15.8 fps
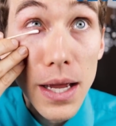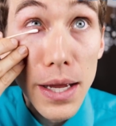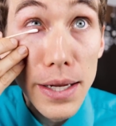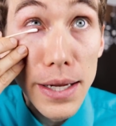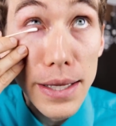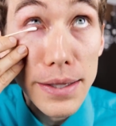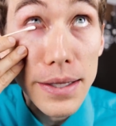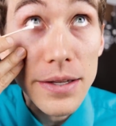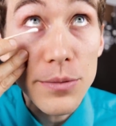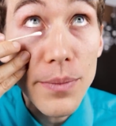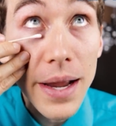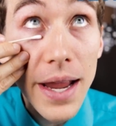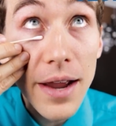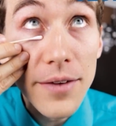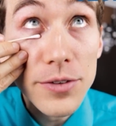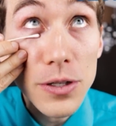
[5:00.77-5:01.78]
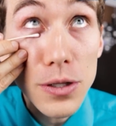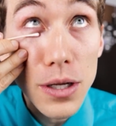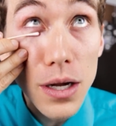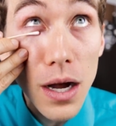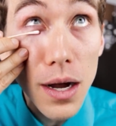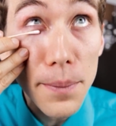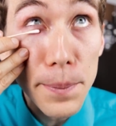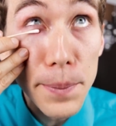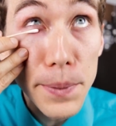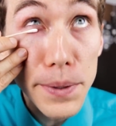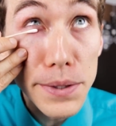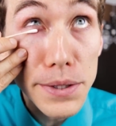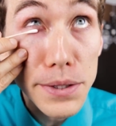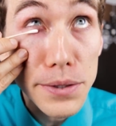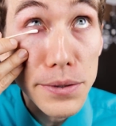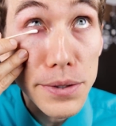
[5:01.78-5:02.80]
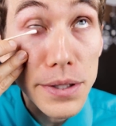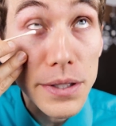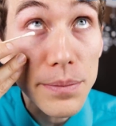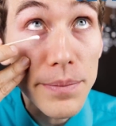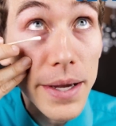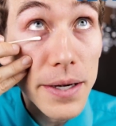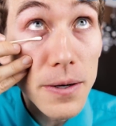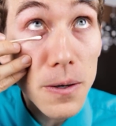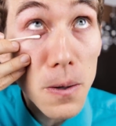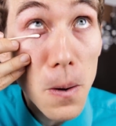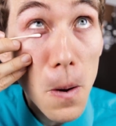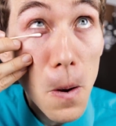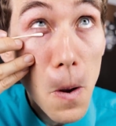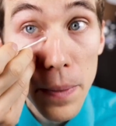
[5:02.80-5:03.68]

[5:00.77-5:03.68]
Again, you might have to look upward to do this better.